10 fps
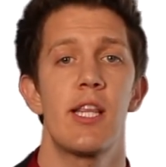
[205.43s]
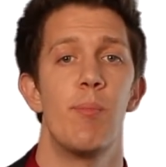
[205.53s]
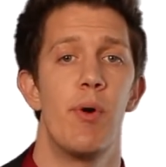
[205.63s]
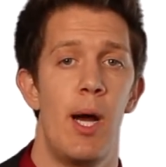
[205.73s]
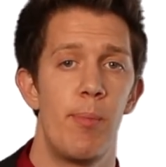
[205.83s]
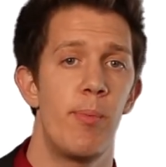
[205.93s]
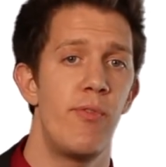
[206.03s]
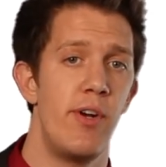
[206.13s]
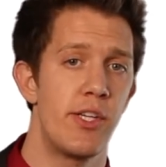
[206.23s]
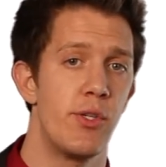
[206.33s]
the proper
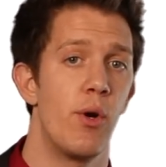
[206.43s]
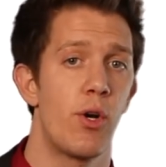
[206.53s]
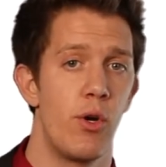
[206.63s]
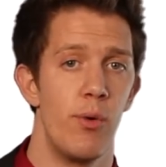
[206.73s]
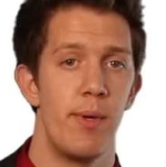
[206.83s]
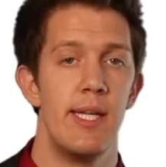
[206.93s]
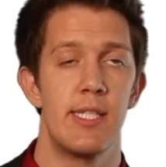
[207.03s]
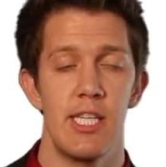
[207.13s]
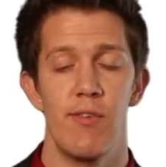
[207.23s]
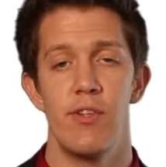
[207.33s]
professional or group and
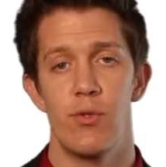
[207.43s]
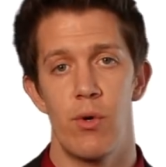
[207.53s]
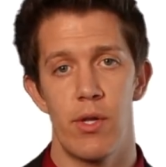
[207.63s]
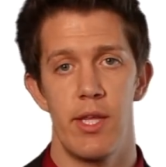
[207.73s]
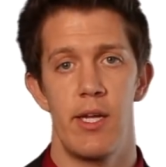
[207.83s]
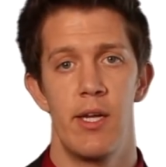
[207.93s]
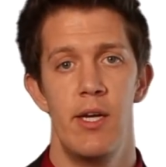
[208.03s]
see if it's worth it.